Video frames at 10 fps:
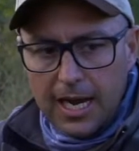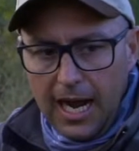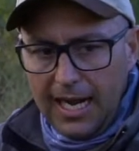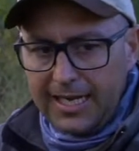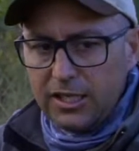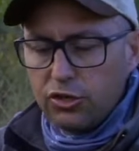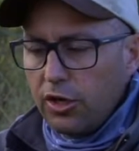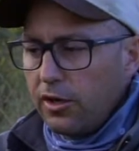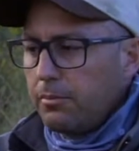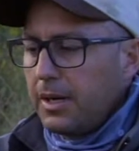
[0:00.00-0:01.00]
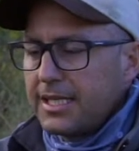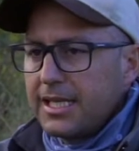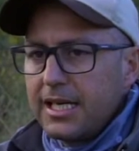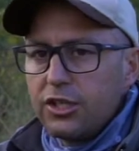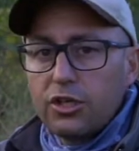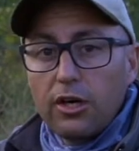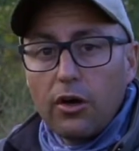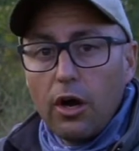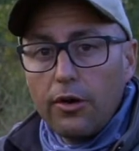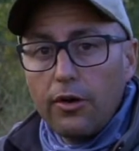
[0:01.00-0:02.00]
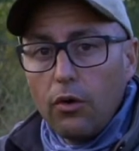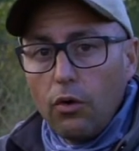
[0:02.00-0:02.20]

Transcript: I can turn my steady shot on and